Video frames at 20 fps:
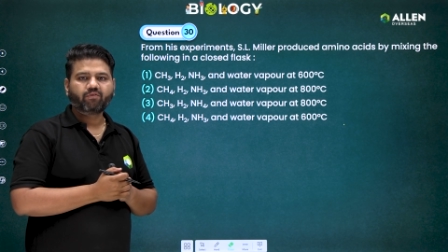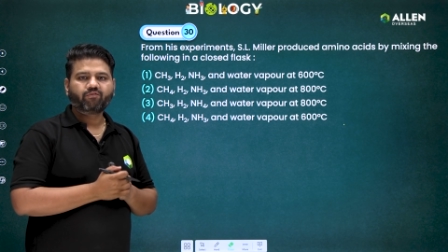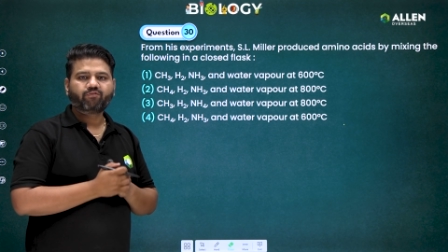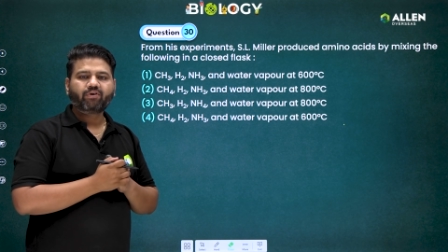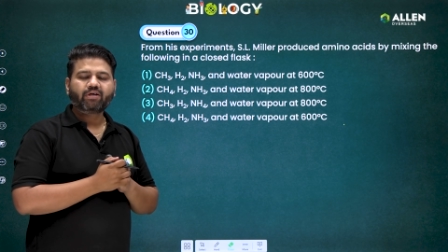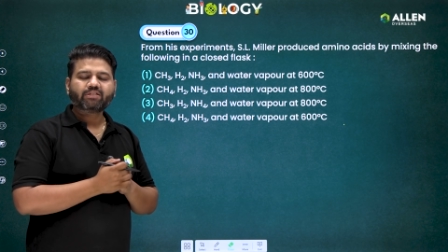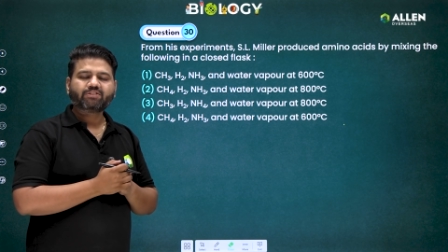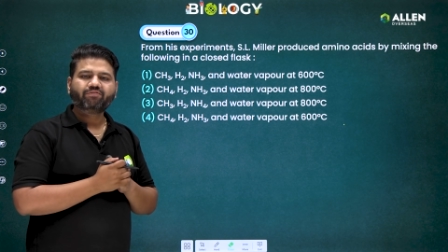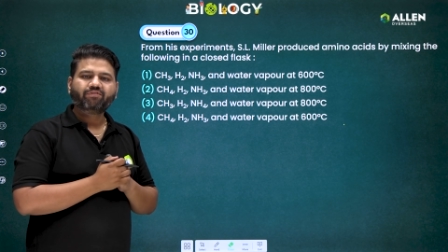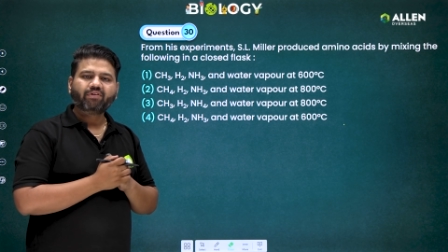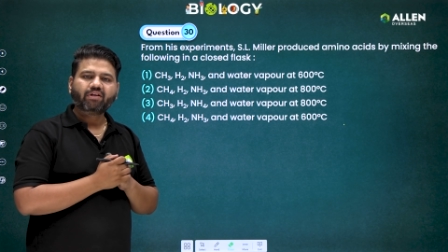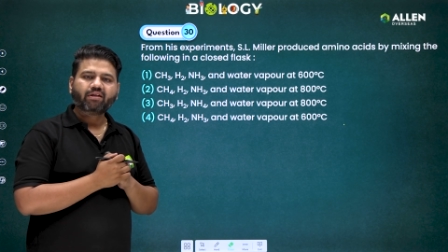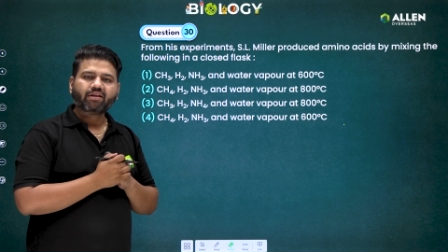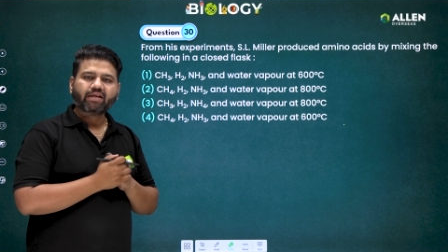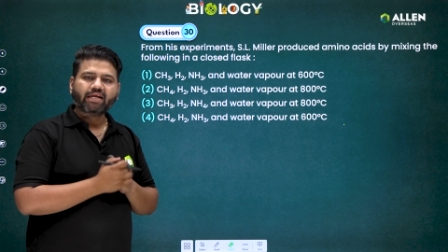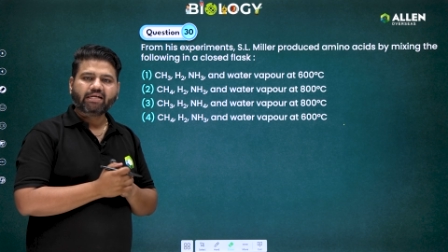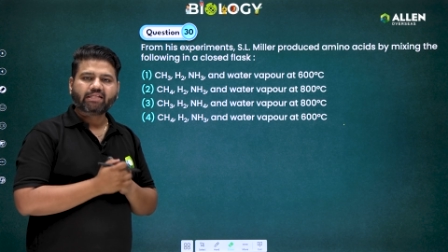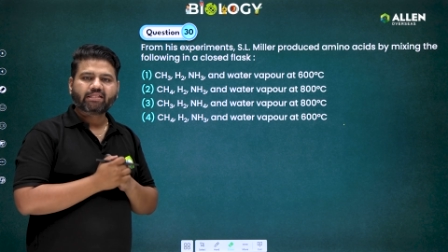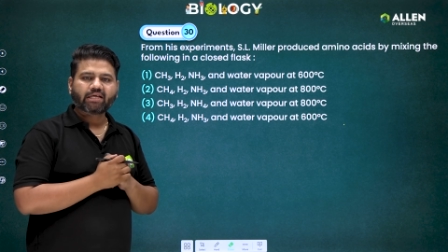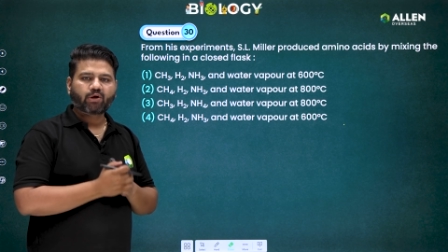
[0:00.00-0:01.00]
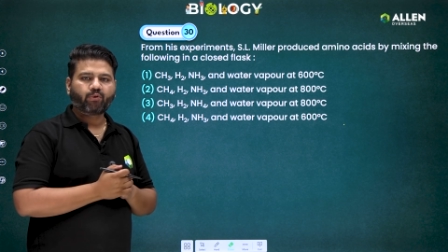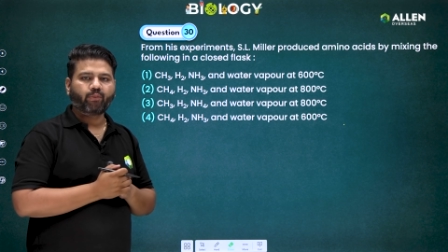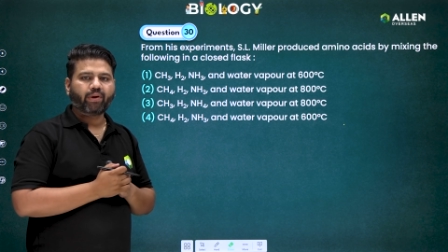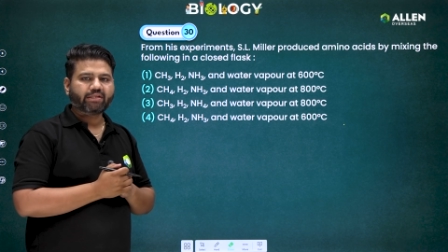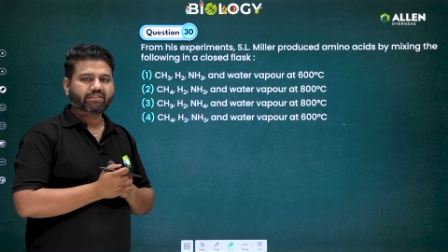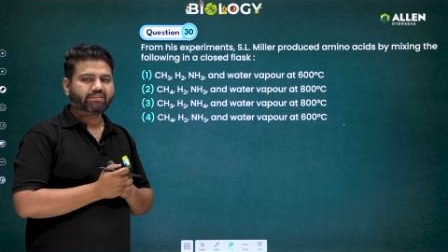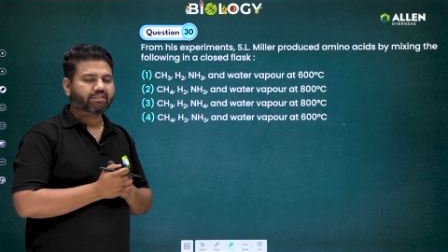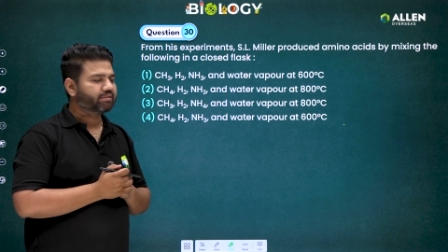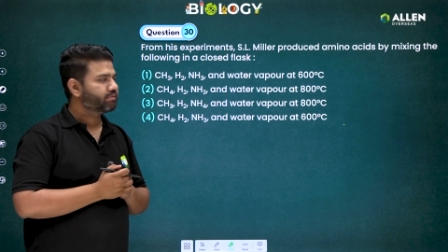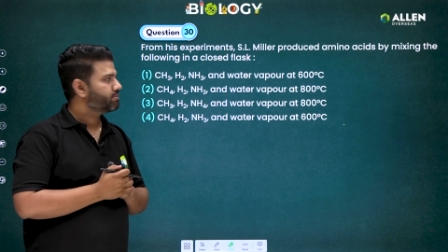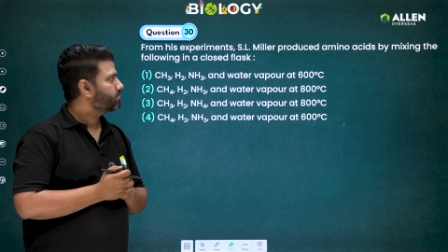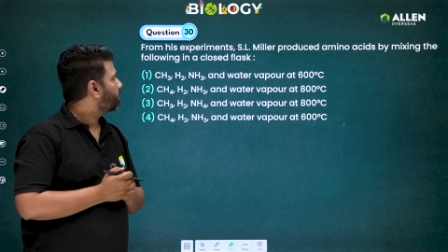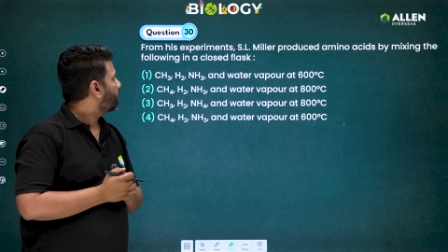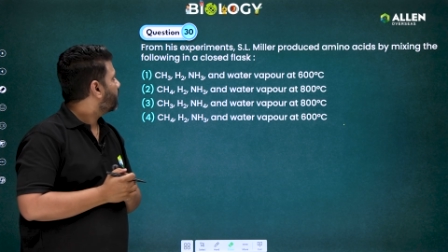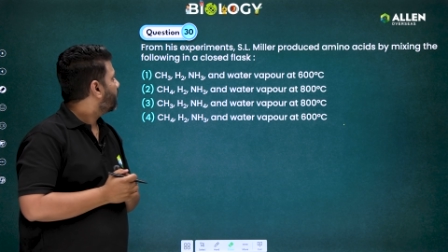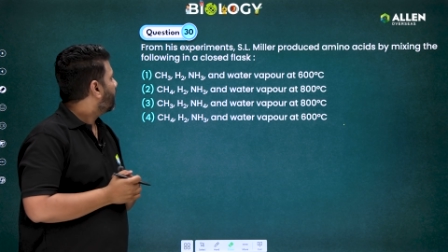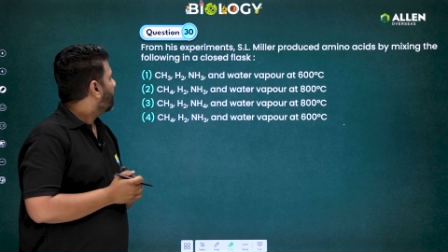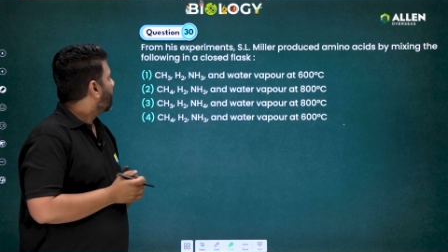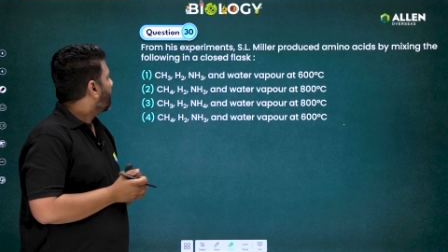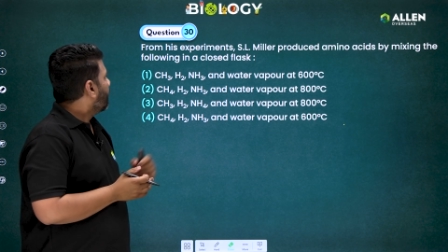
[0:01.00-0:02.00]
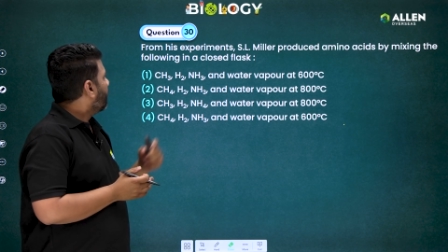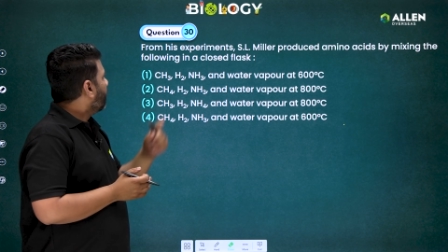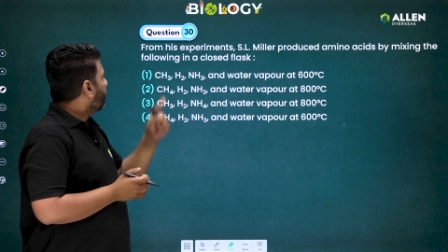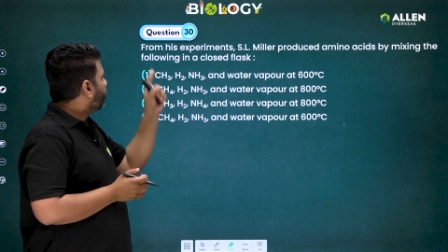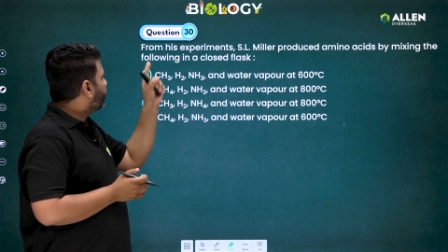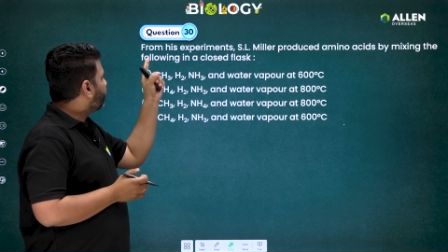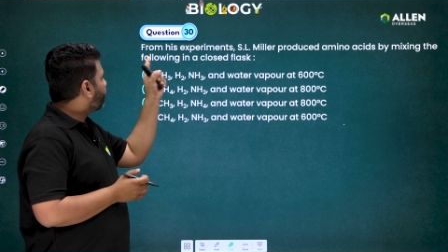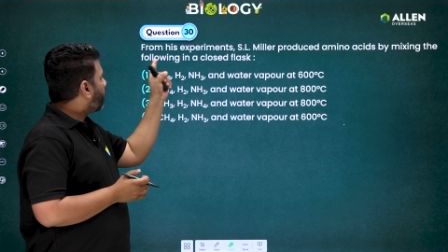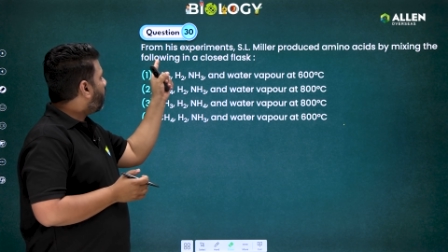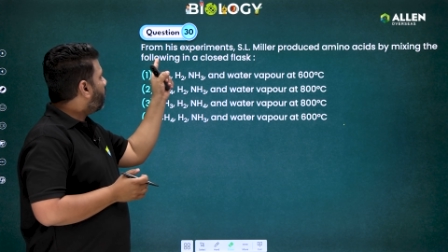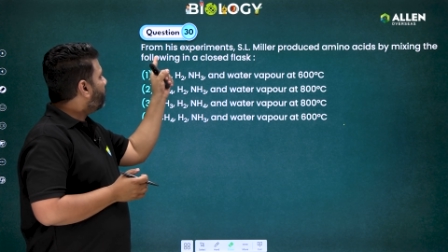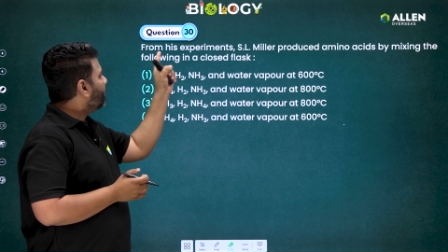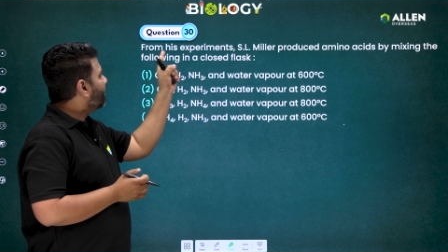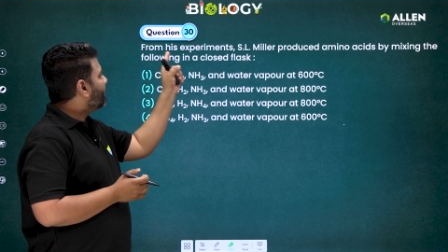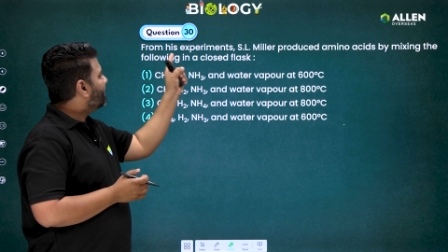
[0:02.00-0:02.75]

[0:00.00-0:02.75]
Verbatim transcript: First we'll read the question. From